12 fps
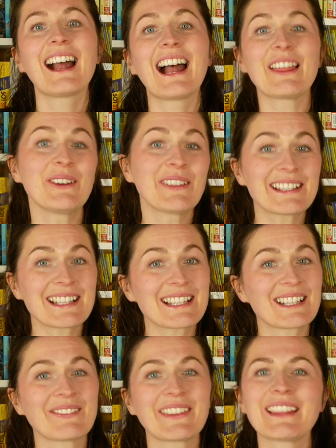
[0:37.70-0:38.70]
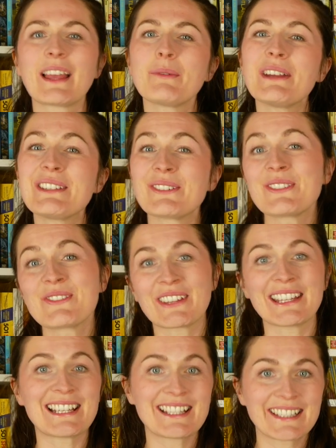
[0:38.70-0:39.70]
Although this is something that we don't
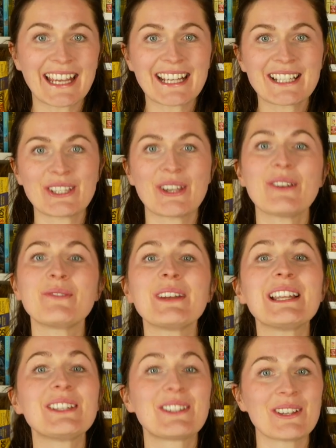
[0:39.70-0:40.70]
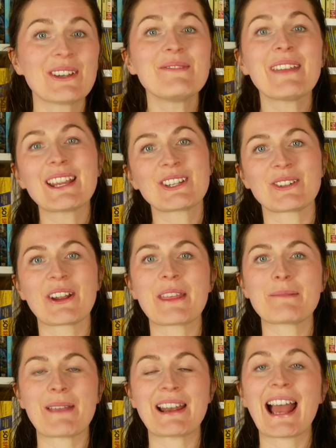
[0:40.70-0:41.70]
really stick to, we do make sure
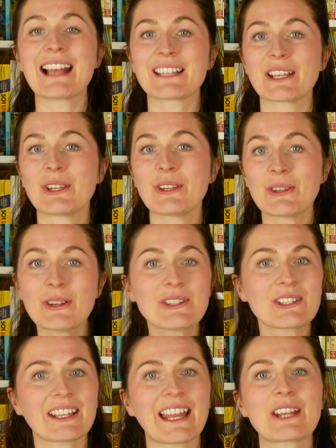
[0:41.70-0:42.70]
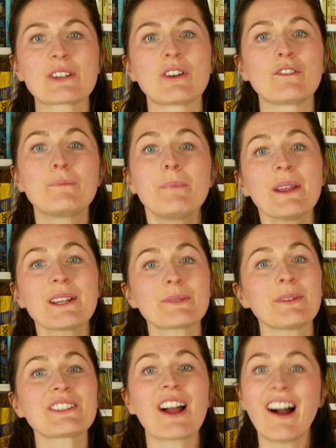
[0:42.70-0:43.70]
that Ben has a huge selection of books
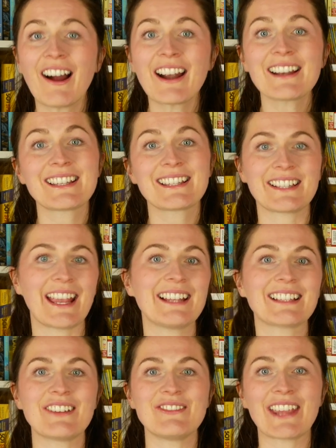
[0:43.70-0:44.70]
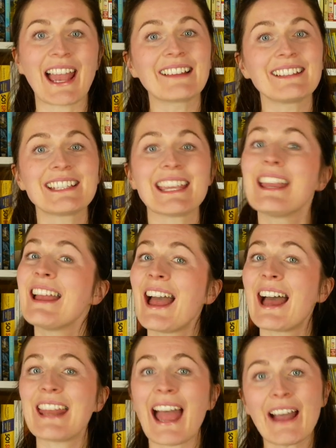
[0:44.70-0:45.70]
which are set in reality
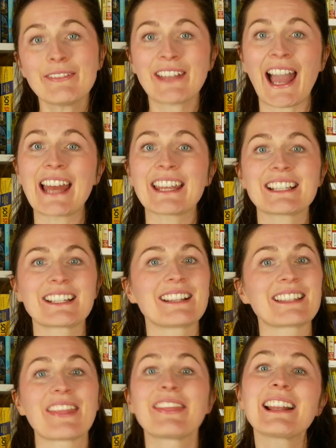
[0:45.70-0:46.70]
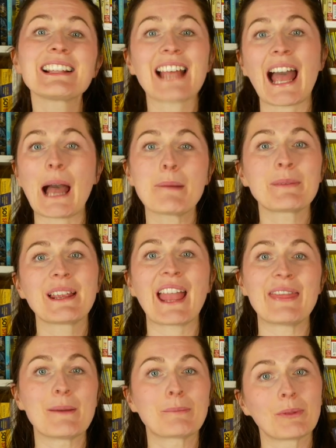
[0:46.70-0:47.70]
and have characters and things happening
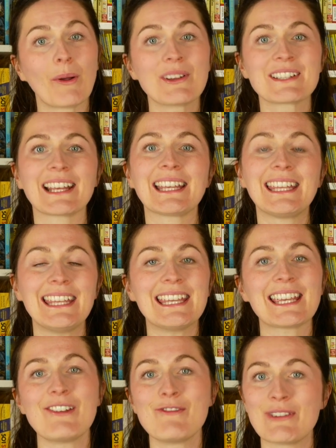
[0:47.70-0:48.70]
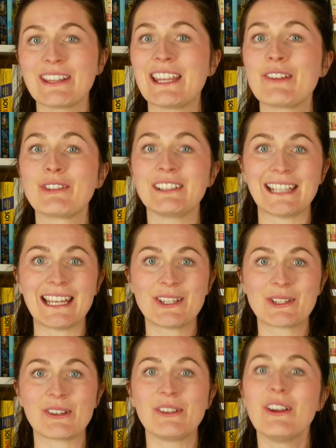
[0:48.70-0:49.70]
in the plots that he can really
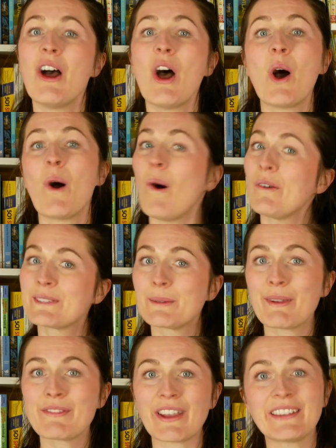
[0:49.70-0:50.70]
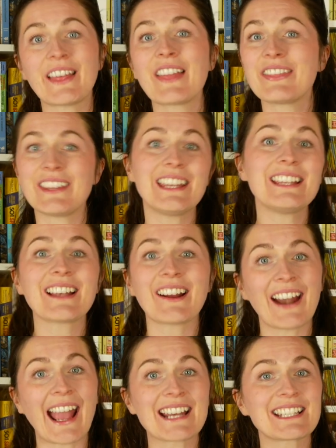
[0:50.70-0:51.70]
relate to. Often we find that these
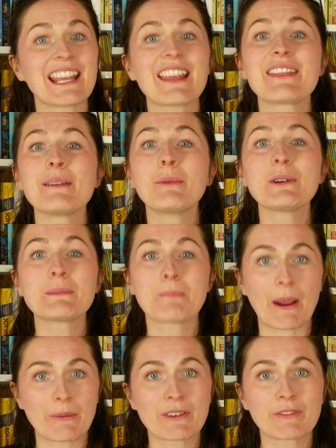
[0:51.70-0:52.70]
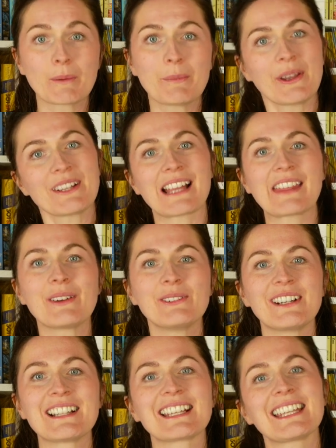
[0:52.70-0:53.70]
are actually the most powerful books and the
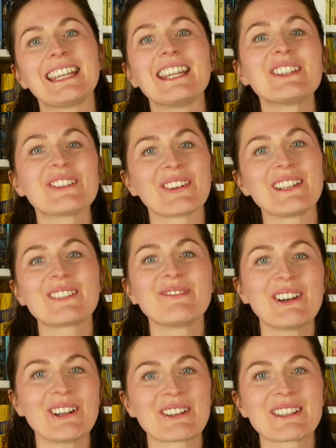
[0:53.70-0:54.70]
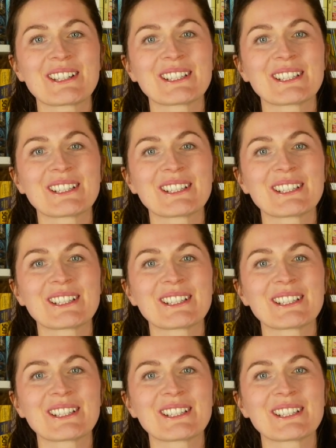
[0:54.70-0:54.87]
ones that he enjoys most.